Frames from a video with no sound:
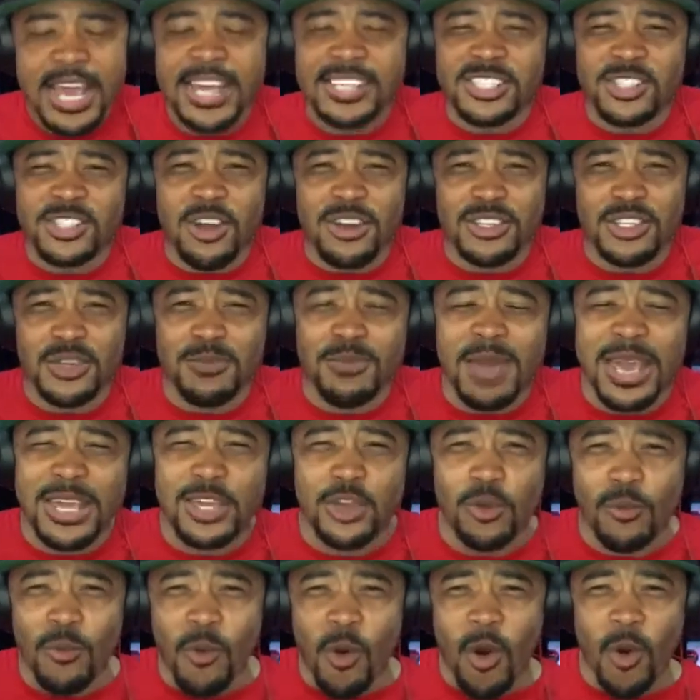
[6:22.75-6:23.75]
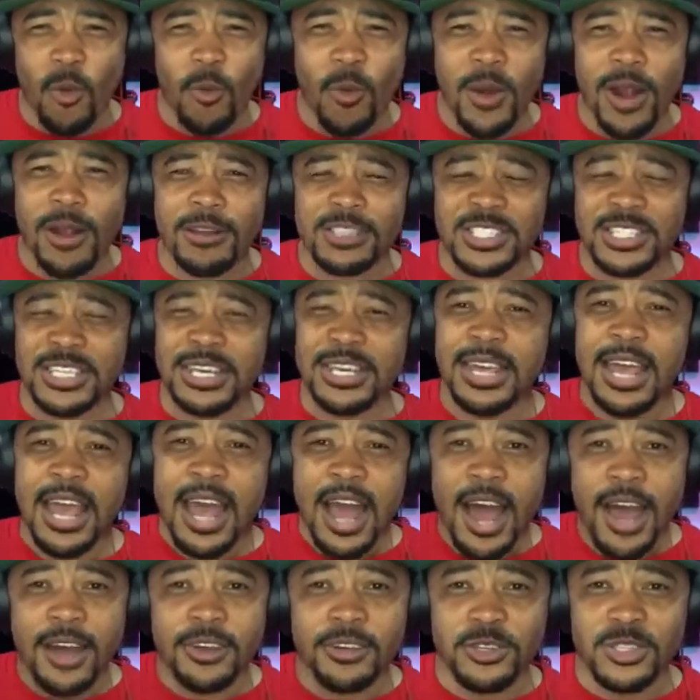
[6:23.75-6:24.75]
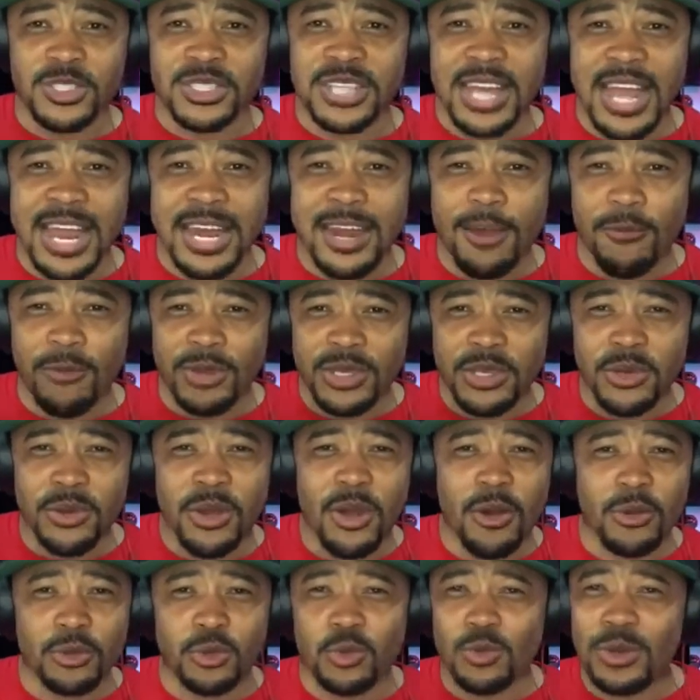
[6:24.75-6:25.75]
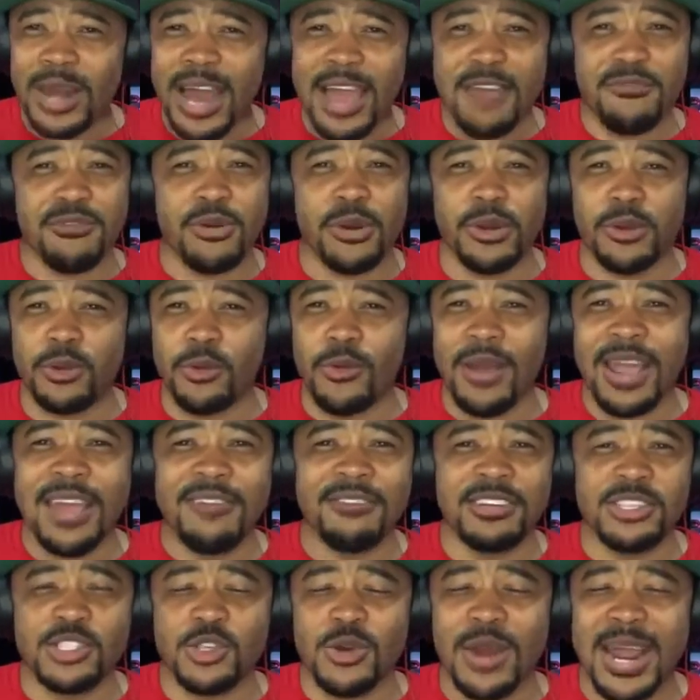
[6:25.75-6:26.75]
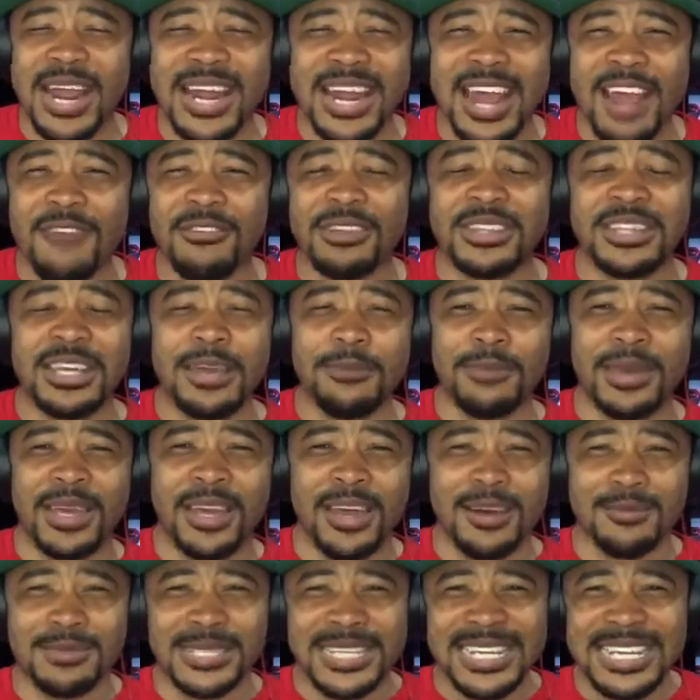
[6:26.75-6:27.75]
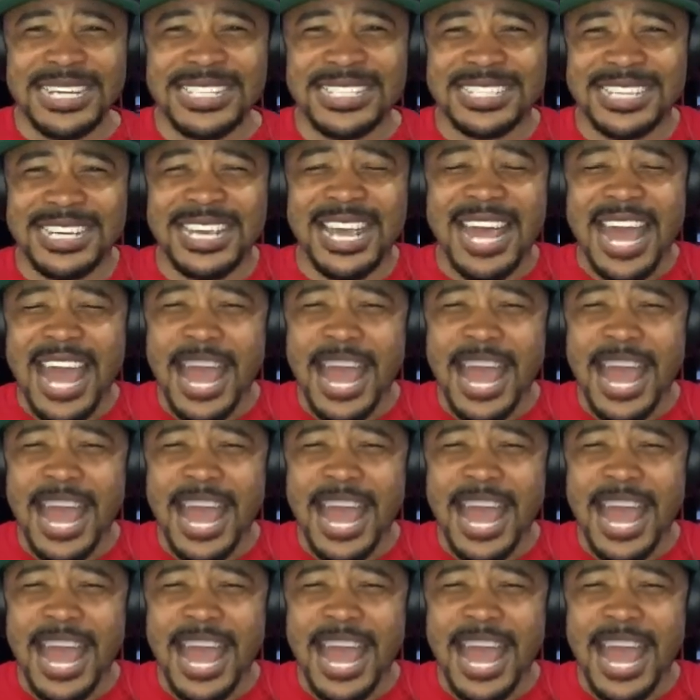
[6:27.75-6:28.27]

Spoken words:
It starts to make you more aware. See, understand that when you go through life on a gravy train, everything becomes easy.